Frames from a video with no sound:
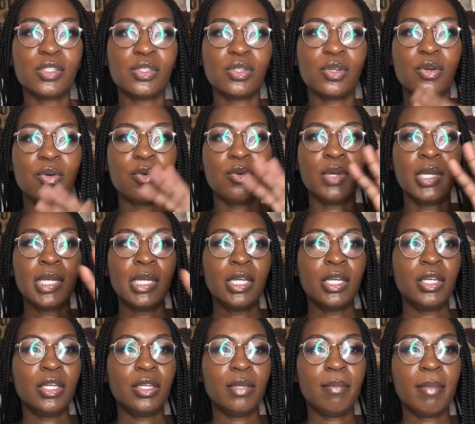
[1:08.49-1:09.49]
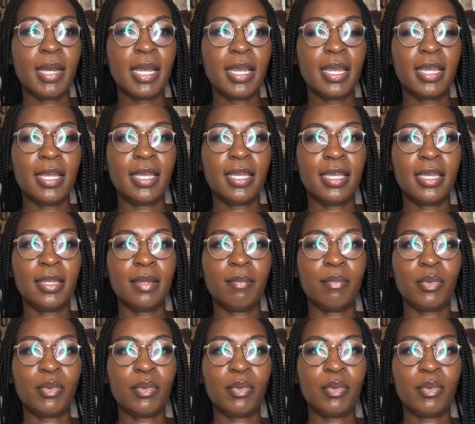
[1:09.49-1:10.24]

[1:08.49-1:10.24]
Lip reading: So my